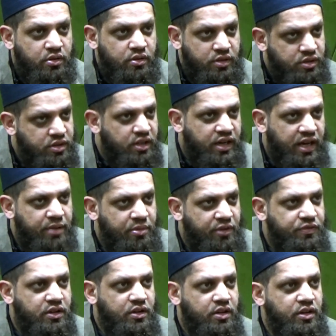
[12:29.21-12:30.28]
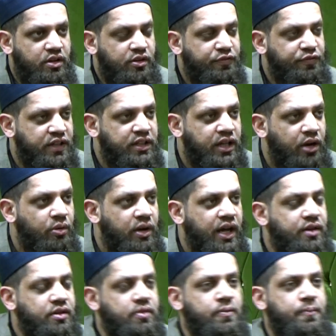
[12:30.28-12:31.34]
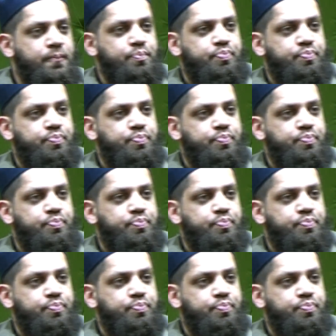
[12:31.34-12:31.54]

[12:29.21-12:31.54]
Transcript: This is the name of the Fatawa, and